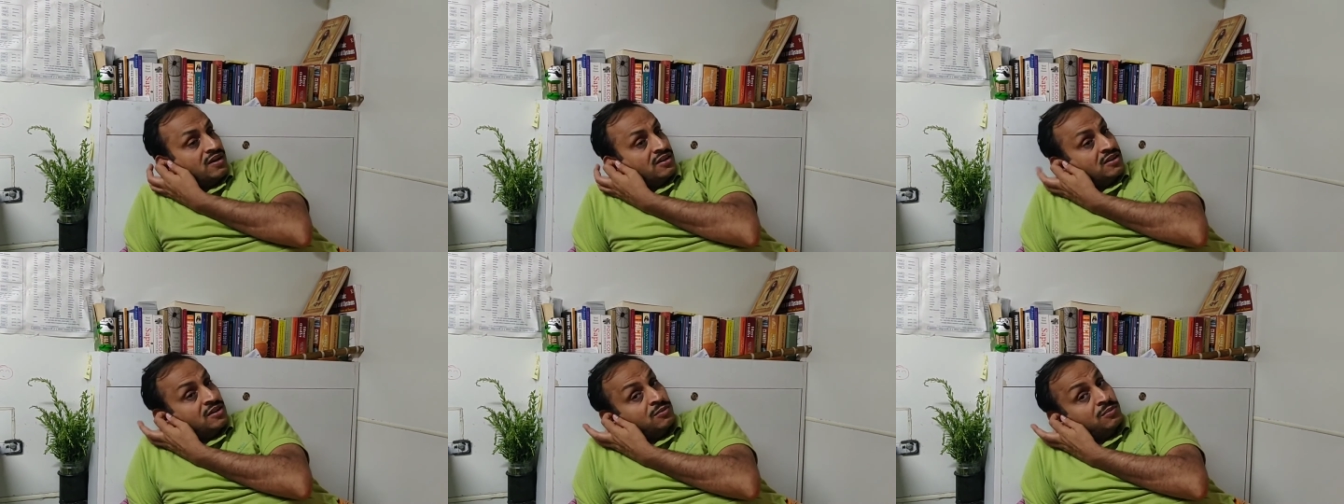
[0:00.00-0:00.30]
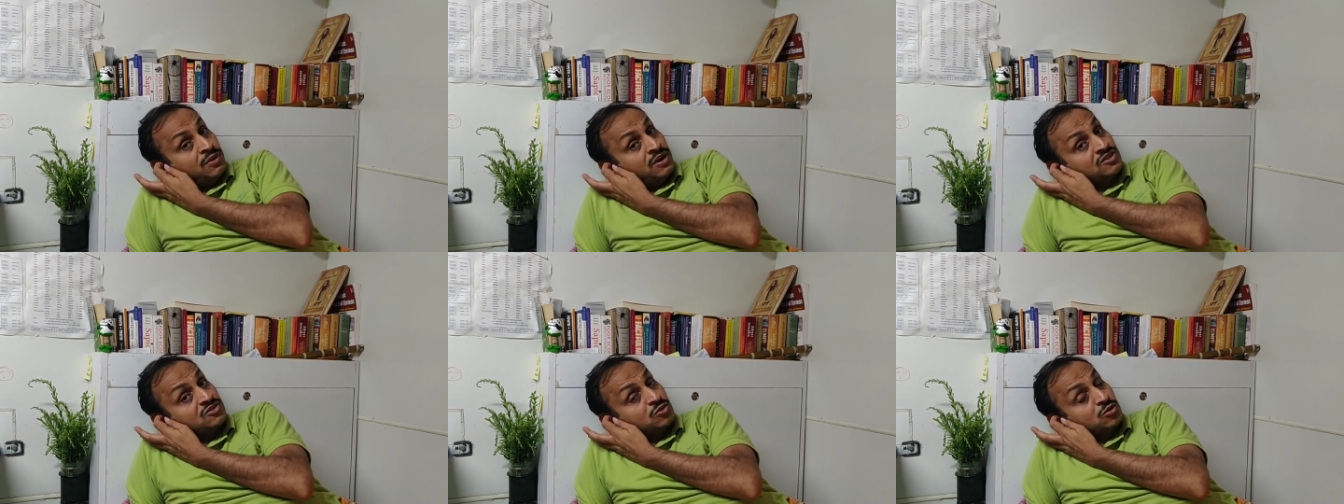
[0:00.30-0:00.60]
The
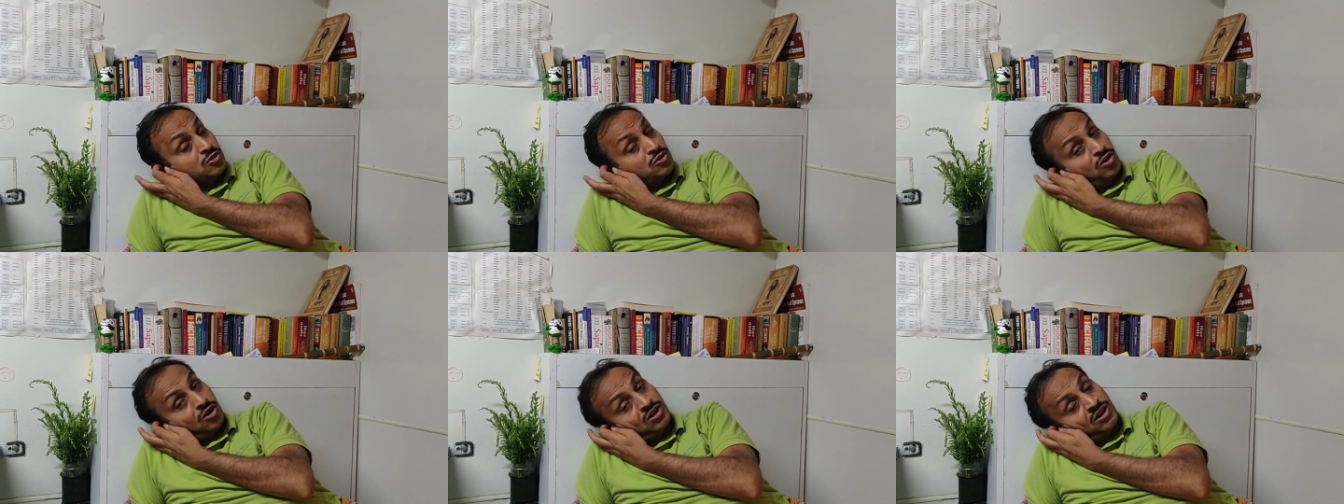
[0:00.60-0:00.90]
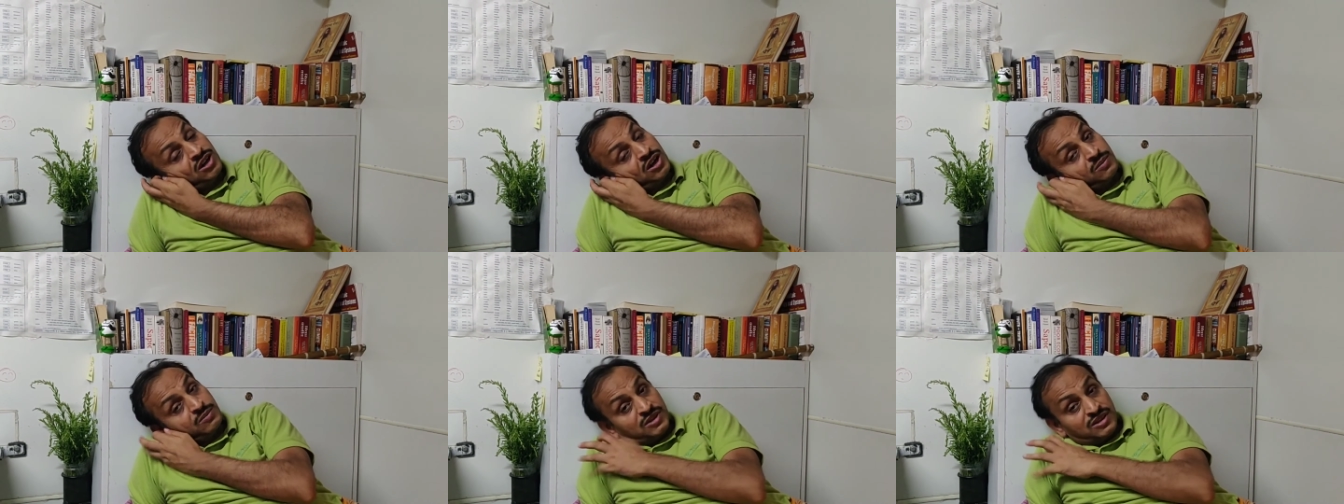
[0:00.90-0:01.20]
bus could
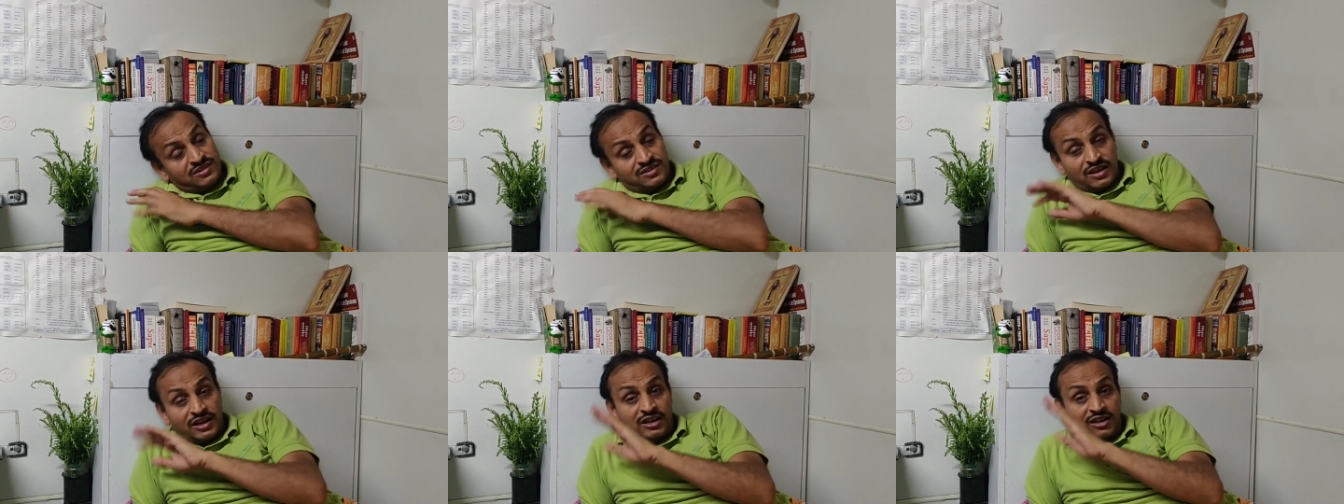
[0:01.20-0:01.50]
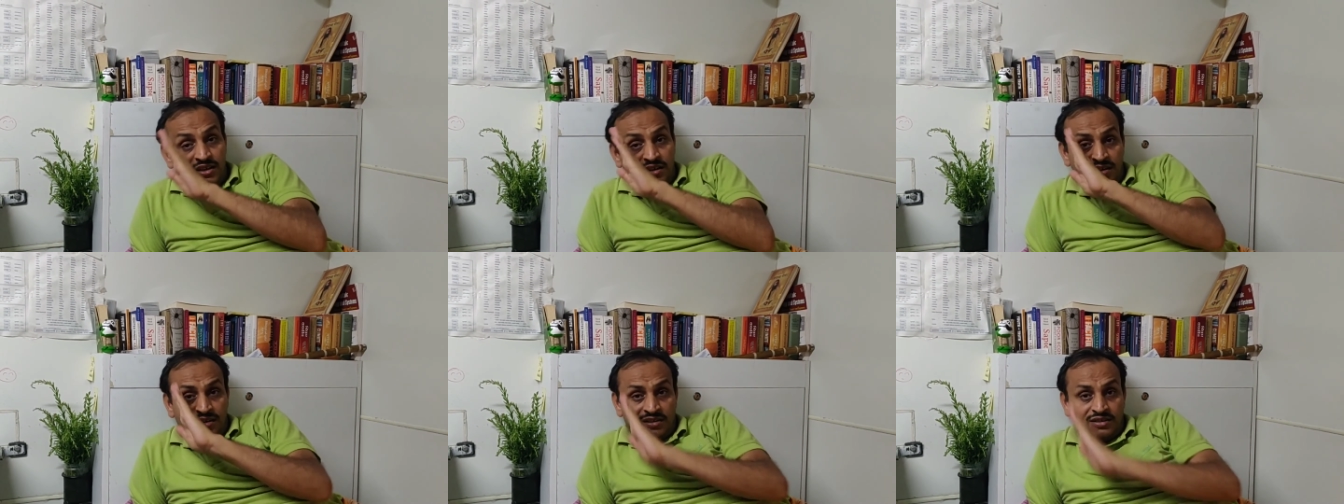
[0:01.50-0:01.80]
not come inside
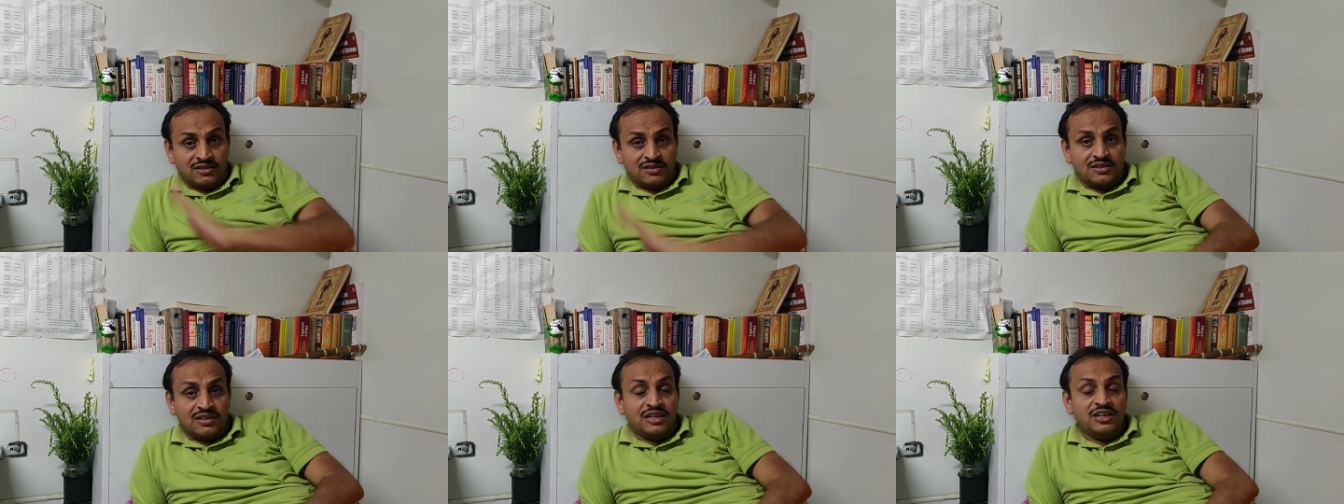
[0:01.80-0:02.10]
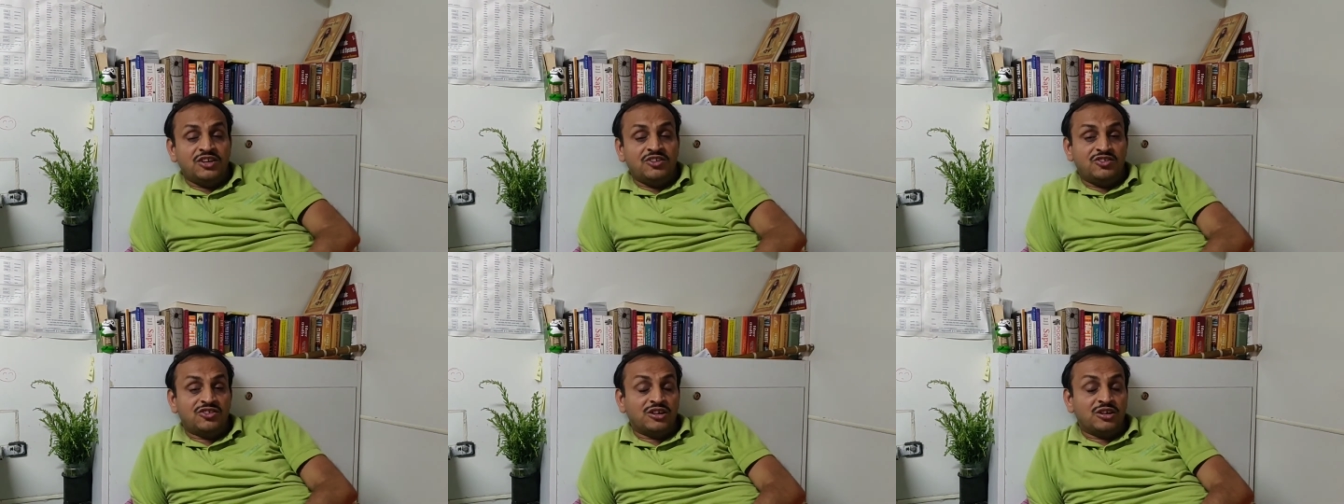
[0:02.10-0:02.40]
uh,
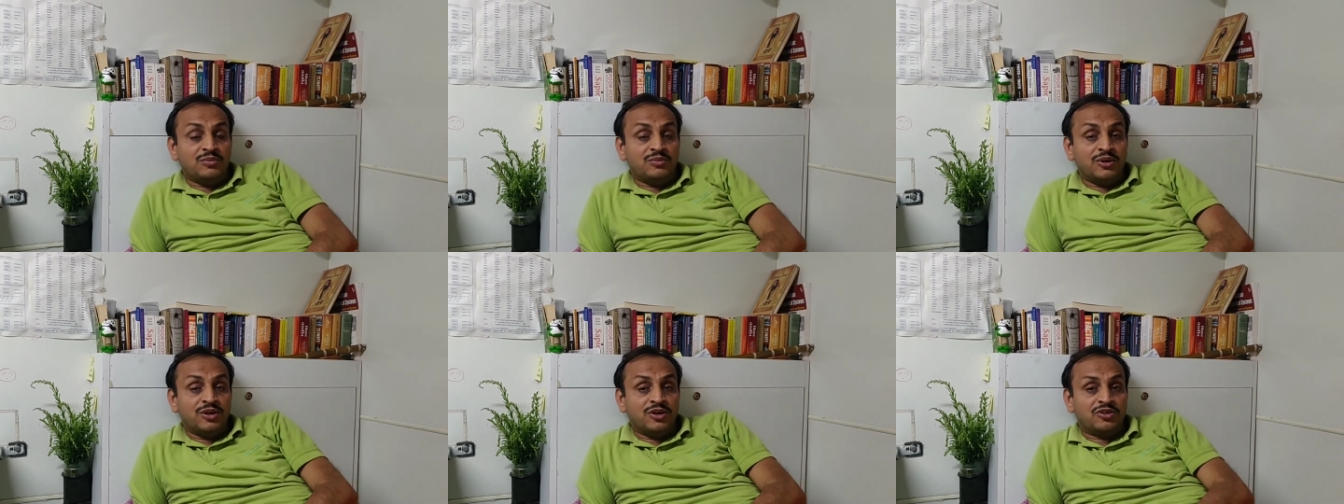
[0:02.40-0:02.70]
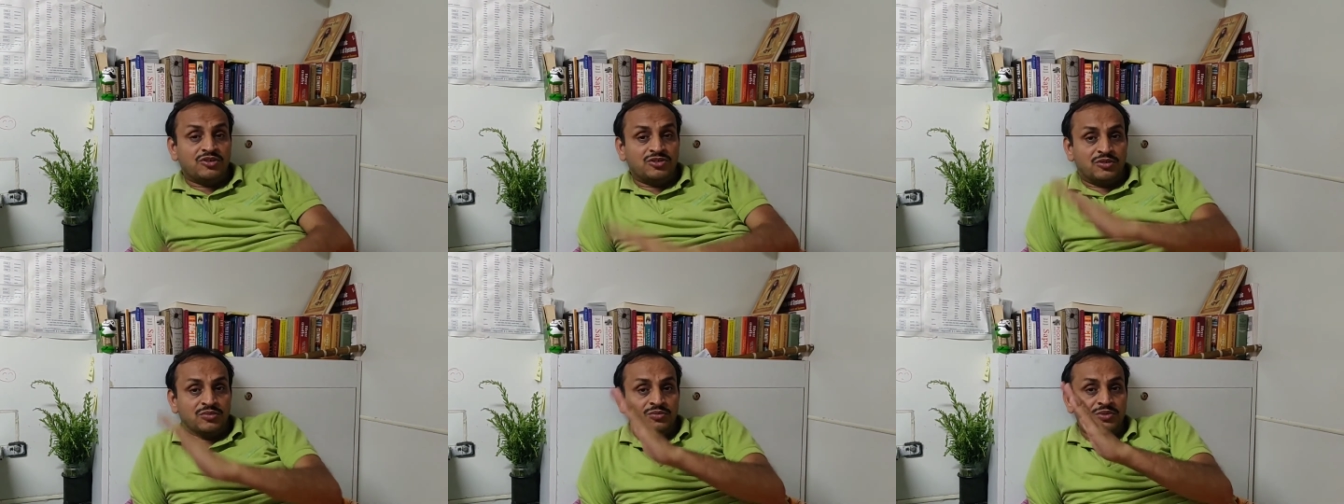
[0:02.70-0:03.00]
initially
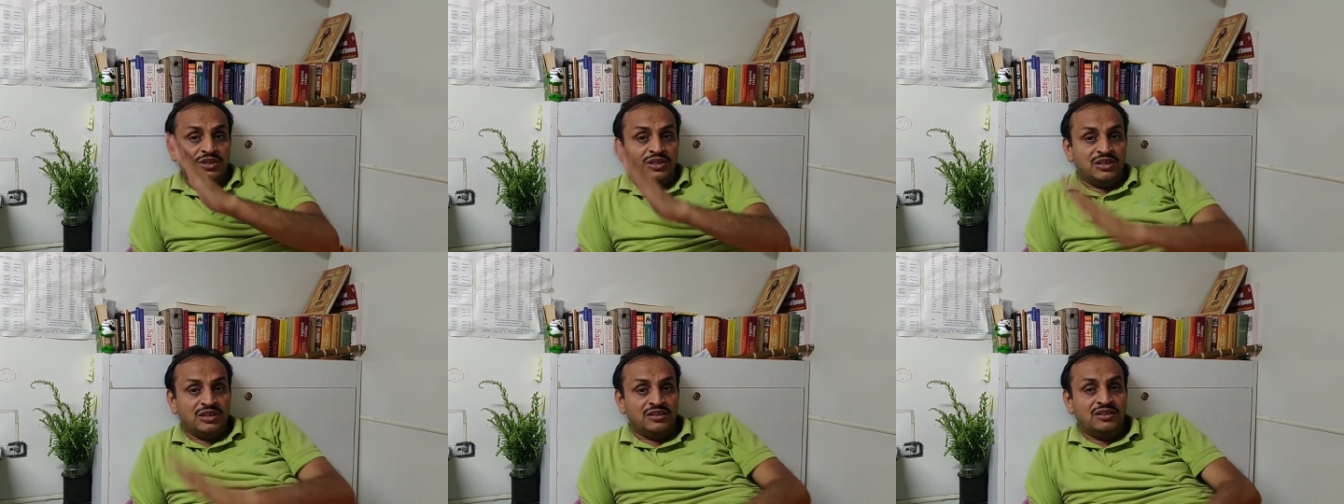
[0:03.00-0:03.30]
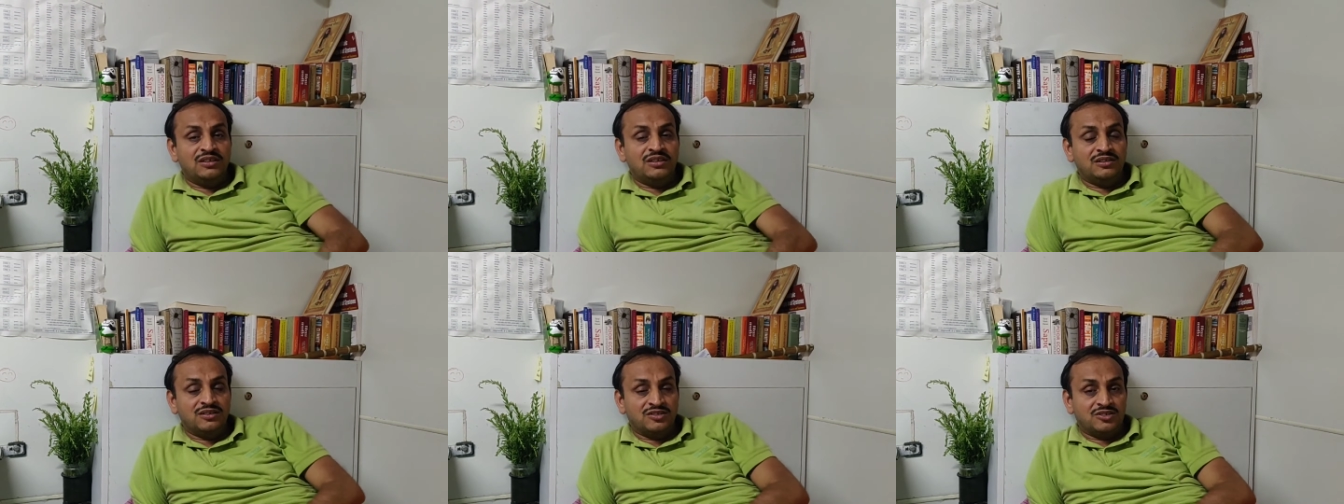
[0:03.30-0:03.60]
because of the
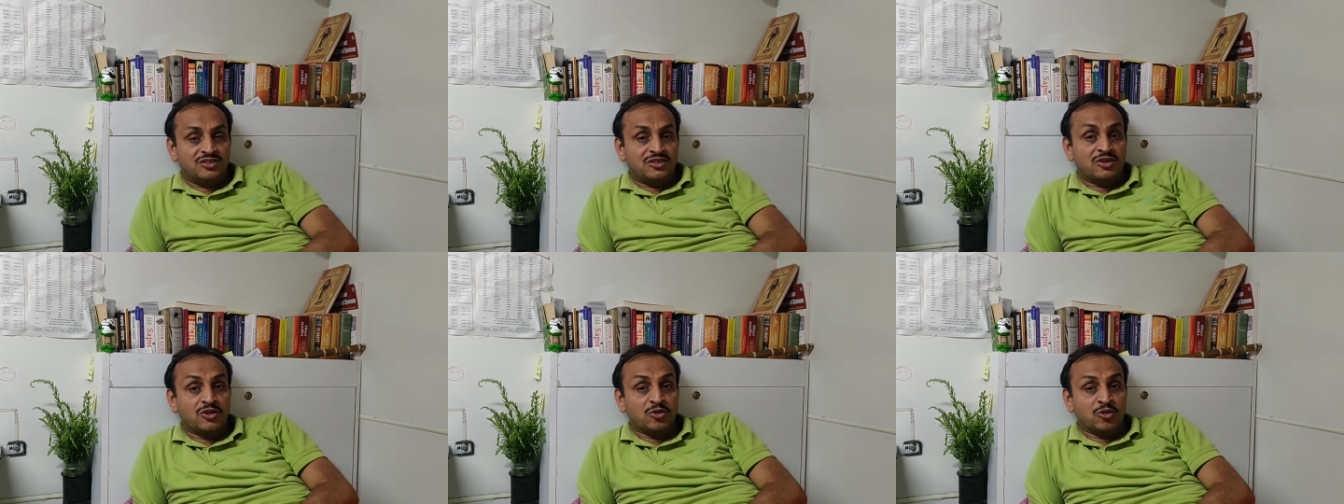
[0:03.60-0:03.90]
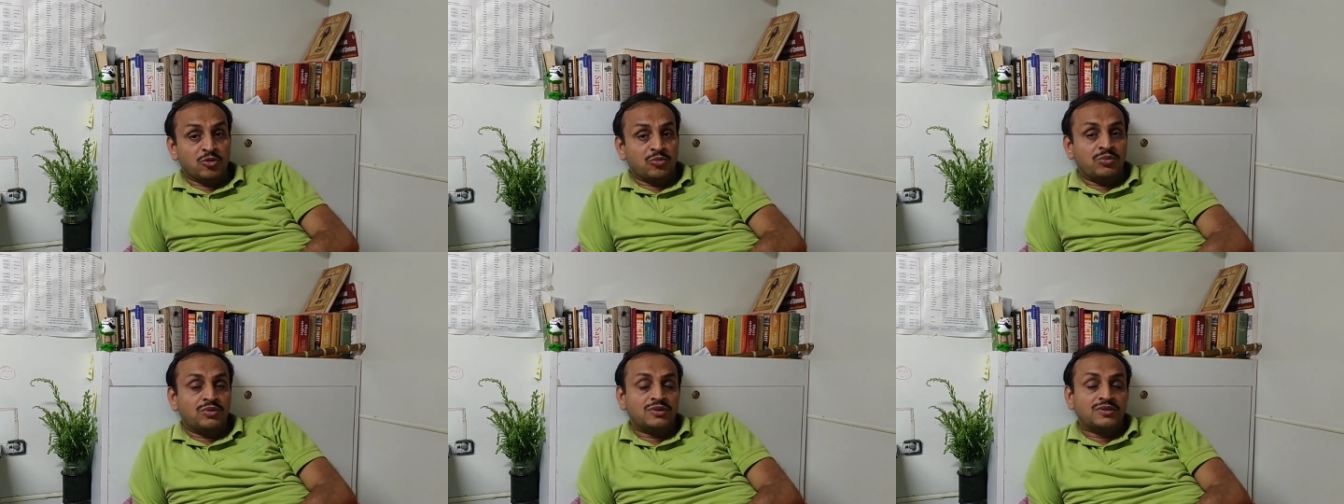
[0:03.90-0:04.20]

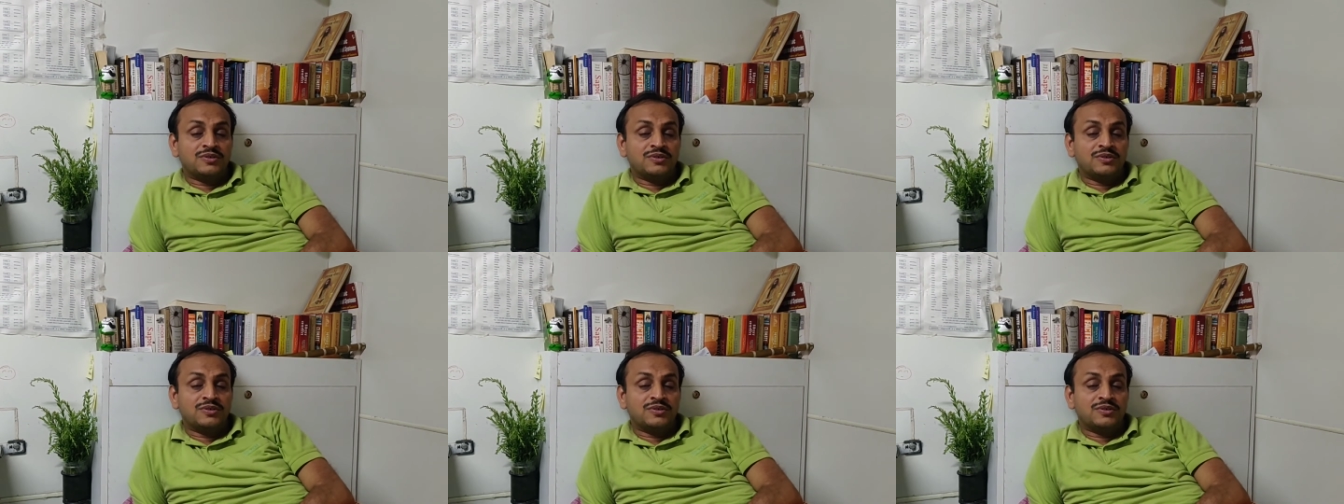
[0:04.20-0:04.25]
slow,